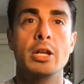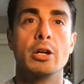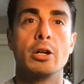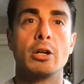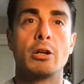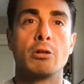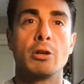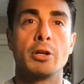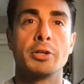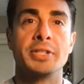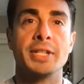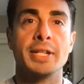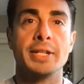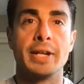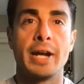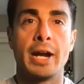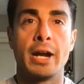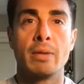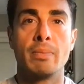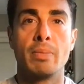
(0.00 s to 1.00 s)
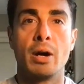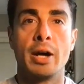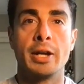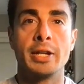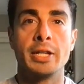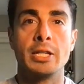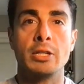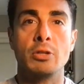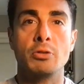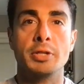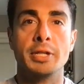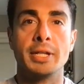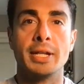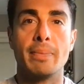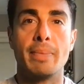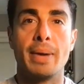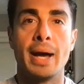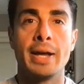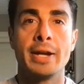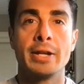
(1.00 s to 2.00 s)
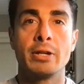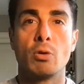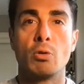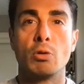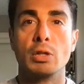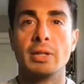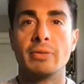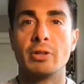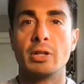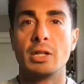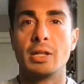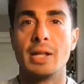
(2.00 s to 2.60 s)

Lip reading: across the entire body using hepatic or liver